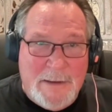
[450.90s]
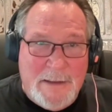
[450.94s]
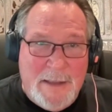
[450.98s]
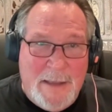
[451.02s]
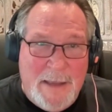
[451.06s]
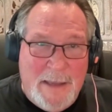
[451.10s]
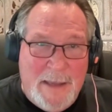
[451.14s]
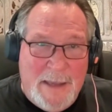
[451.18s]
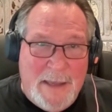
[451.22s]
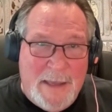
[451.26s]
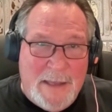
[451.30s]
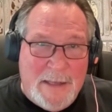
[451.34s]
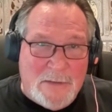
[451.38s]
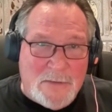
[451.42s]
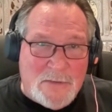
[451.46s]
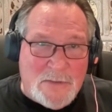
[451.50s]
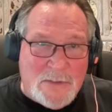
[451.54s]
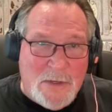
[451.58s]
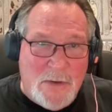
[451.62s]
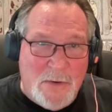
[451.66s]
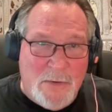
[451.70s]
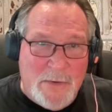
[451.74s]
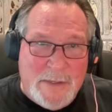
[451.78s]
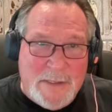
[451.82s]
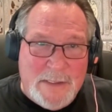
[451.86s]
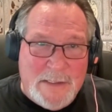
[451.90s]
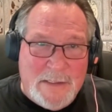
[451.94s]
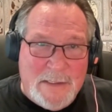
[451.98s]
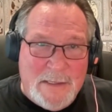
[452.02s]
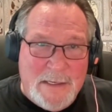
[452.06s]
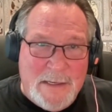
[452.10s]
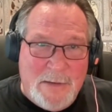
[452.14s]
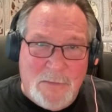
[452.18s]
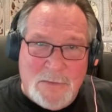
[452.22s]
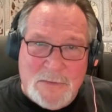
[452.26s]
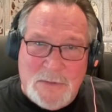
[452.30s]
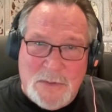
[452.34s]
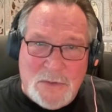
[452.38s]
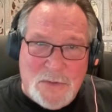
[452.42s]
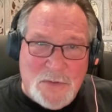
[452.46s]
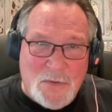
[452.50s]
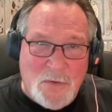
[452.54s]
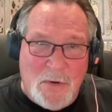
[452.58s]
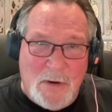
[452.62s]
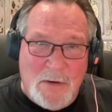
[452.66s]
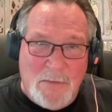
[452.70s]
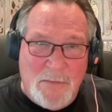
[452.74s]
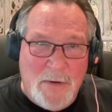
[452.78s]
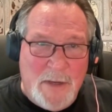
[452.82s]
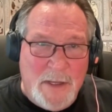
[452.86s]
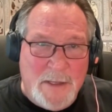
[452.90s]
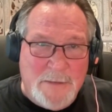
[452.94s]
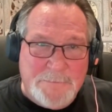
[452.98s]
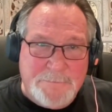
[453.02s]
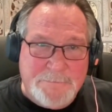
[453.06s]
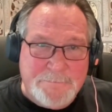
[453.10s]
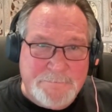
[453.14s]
and so it was a short run.